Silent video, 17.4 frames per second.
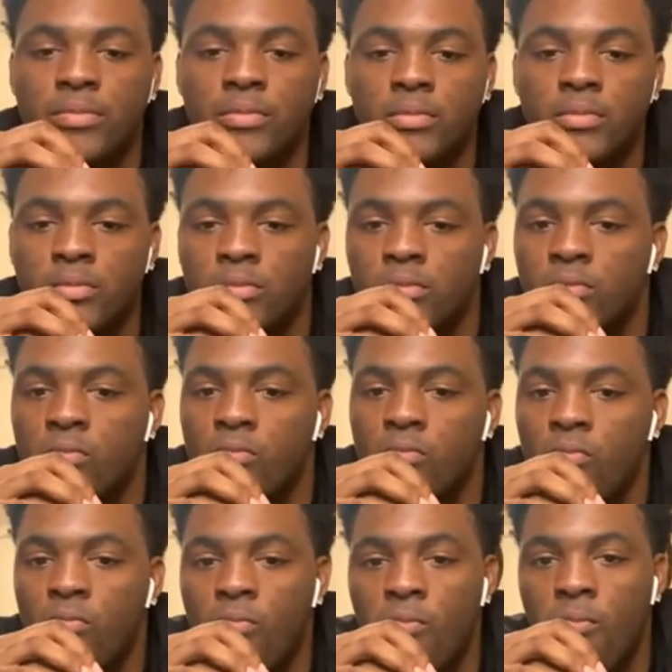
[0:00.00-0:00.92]

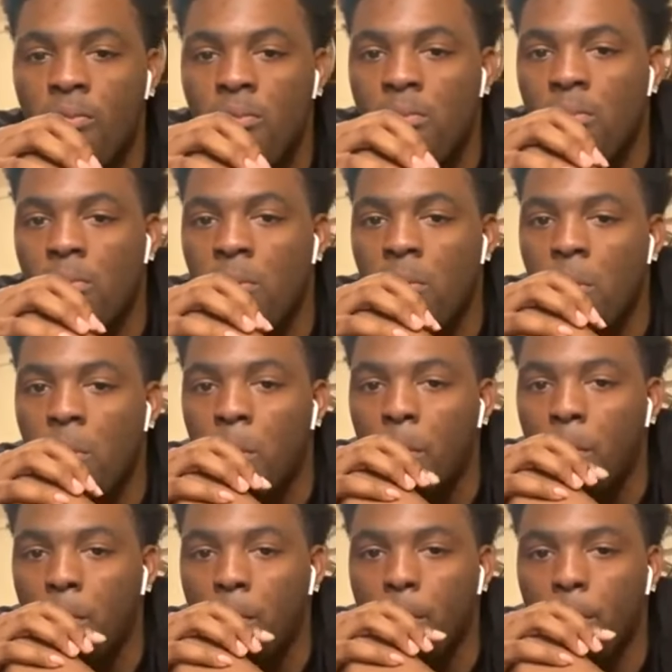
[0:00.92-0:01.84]

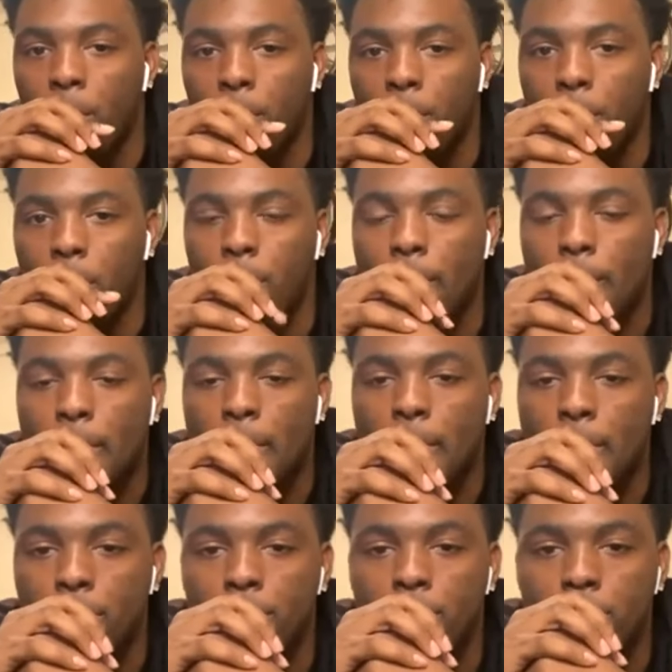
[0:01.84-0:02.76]

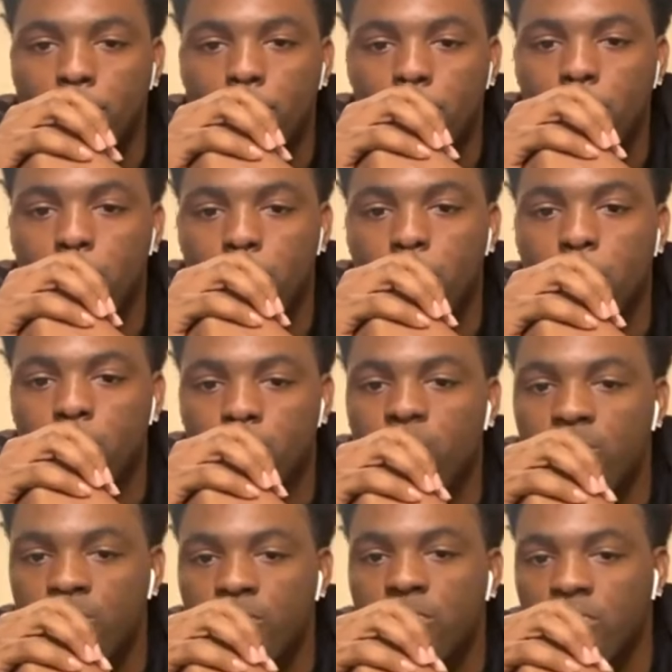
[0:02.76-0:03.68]

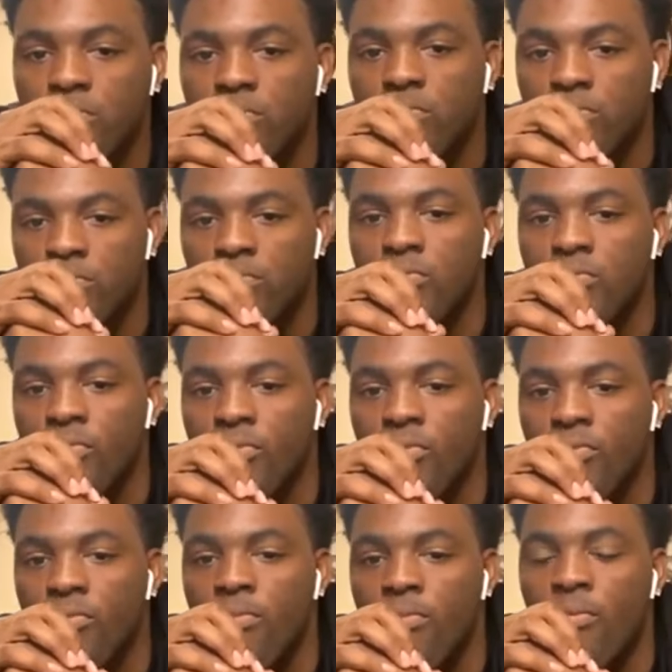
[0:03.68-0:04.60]

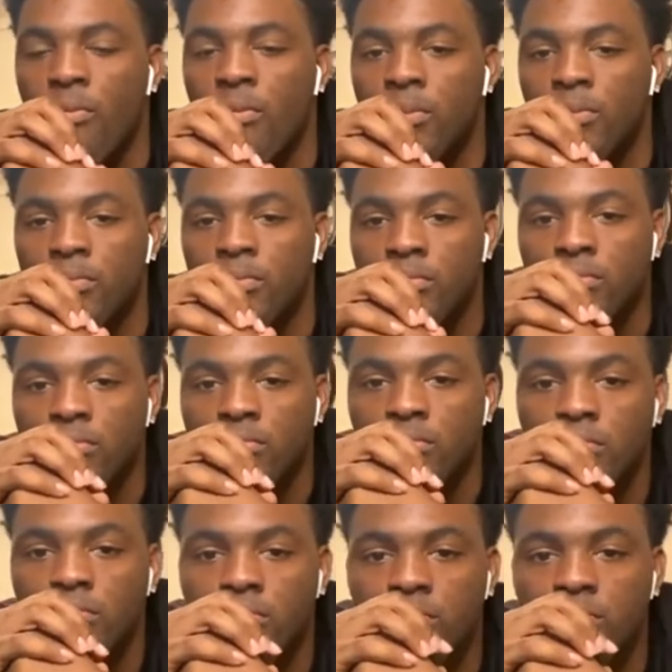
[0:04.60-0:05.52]

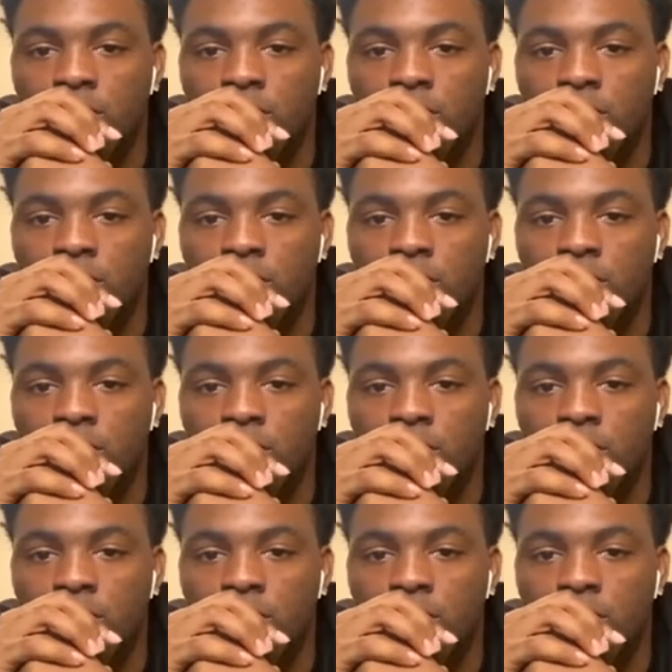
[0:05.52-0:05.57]
No words are spoken by the person on screen.